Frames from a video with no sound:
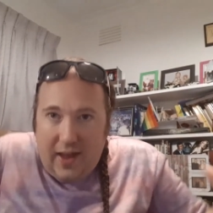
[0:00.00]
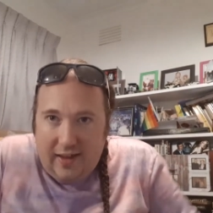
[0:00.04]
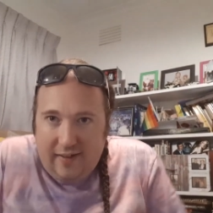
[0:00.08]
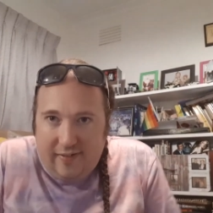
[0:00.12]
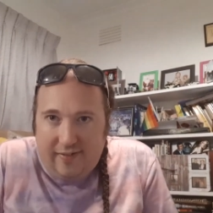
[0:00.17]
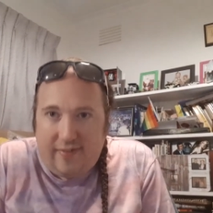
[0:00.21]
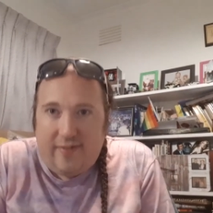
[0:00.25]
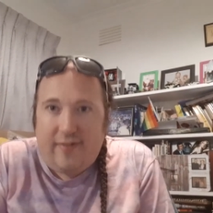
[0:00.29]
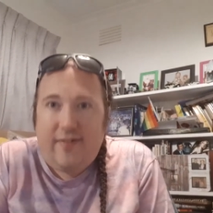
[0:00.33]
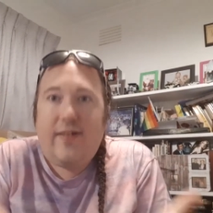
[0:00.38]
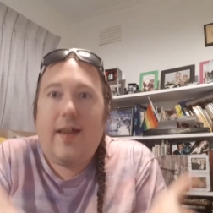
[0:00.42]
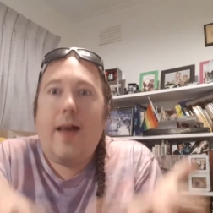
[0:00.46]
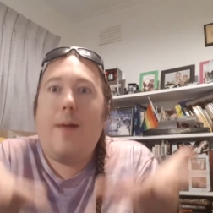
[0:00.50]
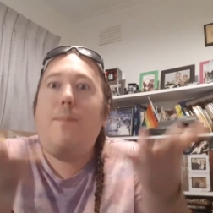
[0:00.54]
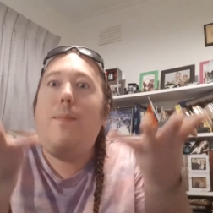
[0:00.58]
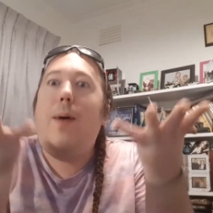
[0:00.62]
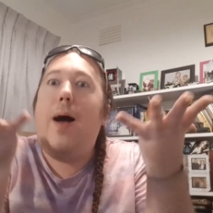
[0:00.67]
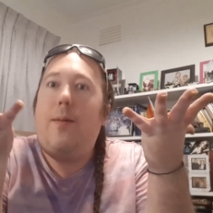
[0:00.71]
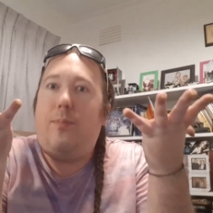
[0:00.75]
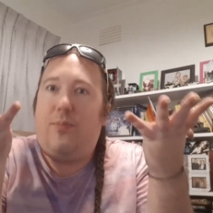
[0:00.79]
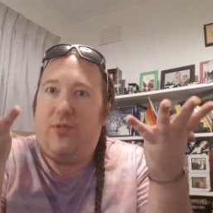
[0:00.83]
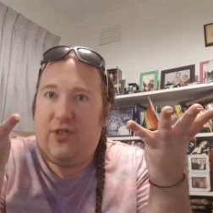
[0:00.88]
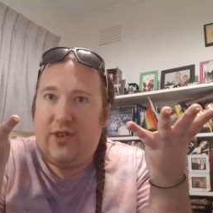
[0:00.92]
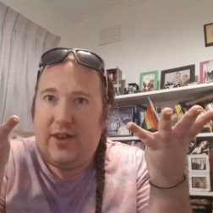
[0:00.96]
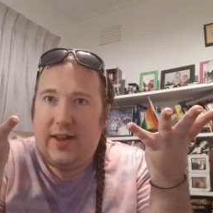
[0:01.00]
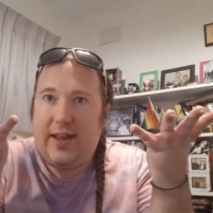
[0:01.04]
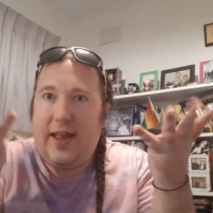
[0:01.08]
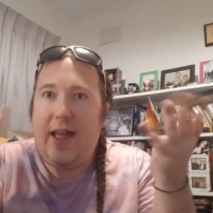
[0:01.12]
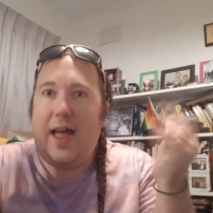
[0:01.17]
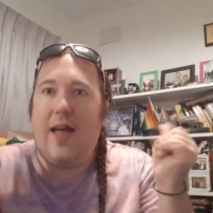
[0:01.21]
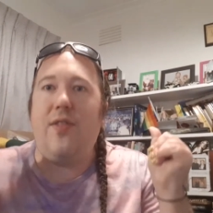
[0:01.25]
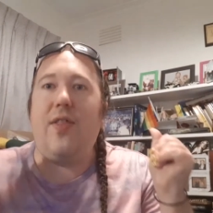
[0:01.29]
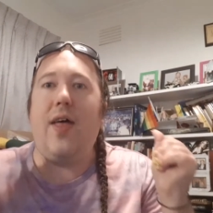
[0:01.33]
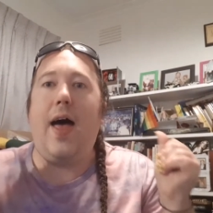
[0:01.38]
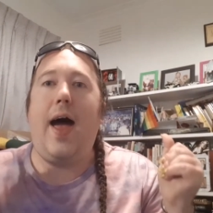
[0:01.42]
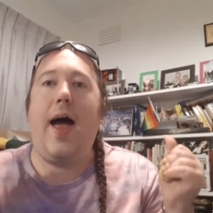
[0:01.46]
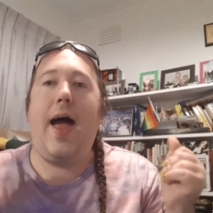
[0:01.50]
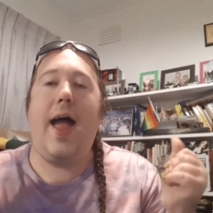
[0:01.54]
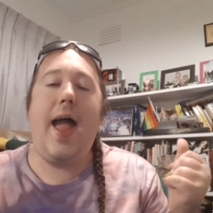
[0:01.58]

step up together.